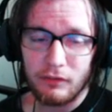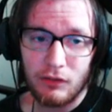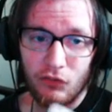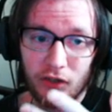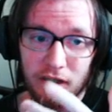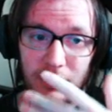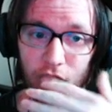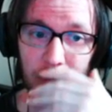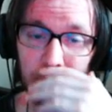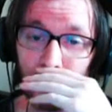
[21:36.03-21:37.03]
Is I
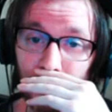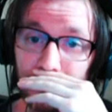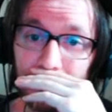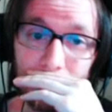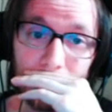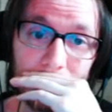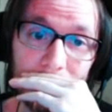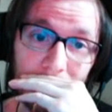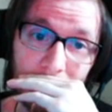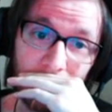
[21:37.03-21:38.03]
guess my point
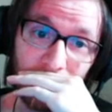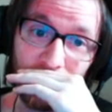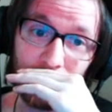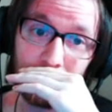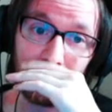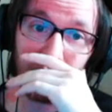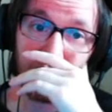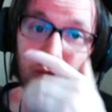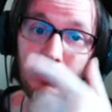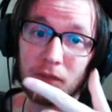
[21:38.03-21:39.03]
is,
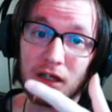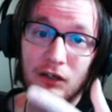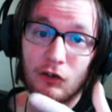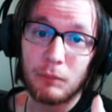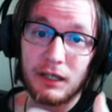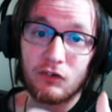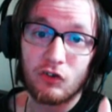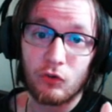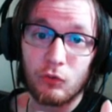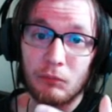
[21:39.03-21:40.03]
do you want me to go back
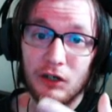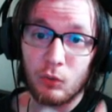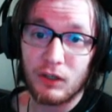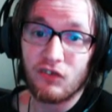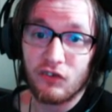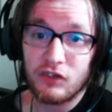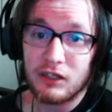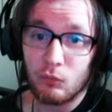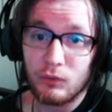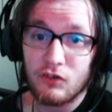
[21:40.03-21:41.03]
to my
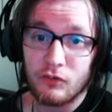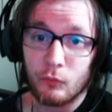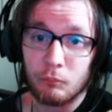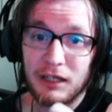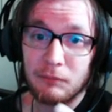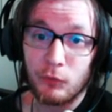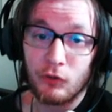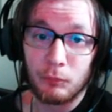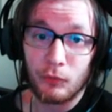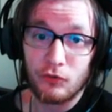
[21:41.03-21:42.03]
2016 original
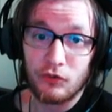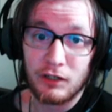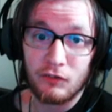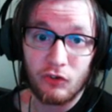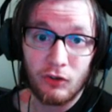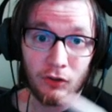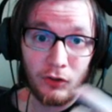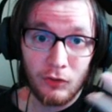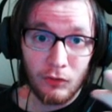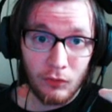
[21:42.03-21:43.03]
Backburner project,
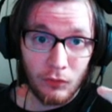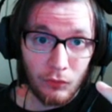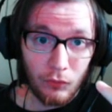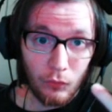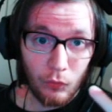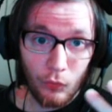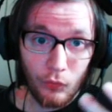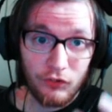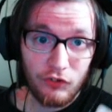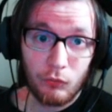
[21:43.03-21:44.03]

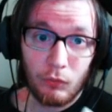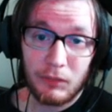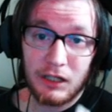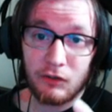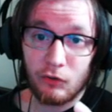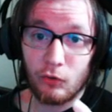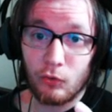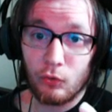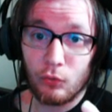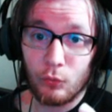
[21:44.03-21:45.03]
or do you want me to go
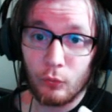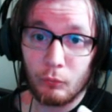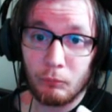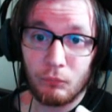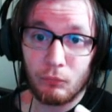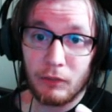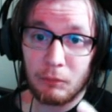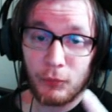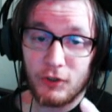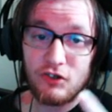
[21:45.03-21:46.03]

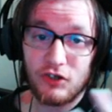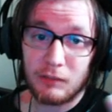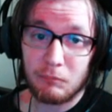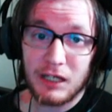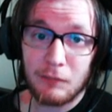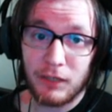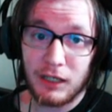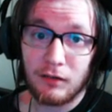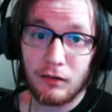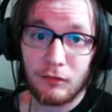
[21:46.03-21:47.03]
appreciate Mega
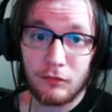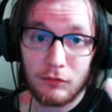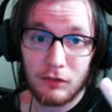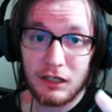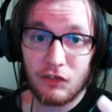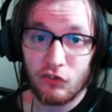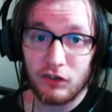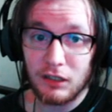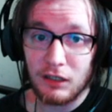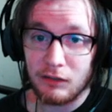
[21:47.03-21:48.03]
Man
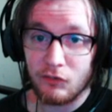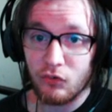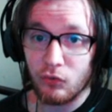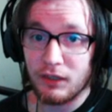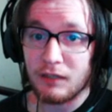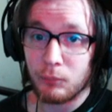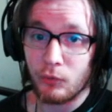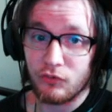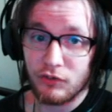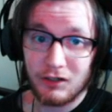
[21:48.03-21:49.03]
Legacy and do that
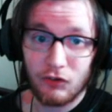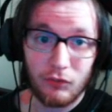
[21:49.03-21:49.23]
project?